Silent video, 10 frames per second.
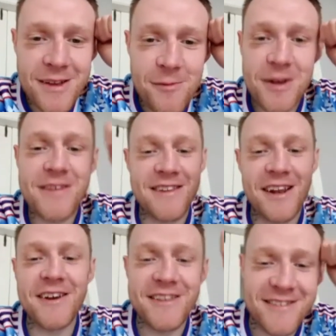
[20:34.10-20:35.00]
With a
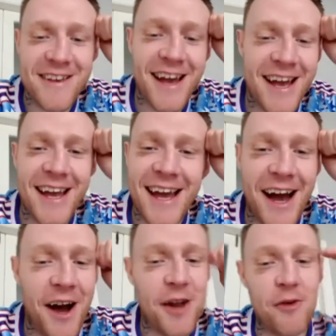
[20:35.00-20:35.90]
slice, yeah.
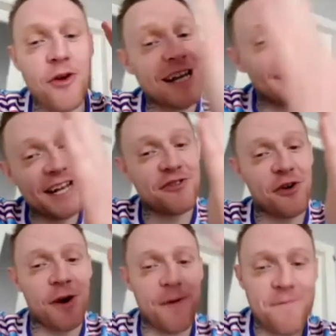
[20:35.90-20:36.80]
I'll run clean
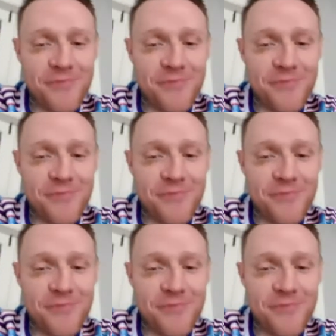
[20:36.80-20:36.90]
through him.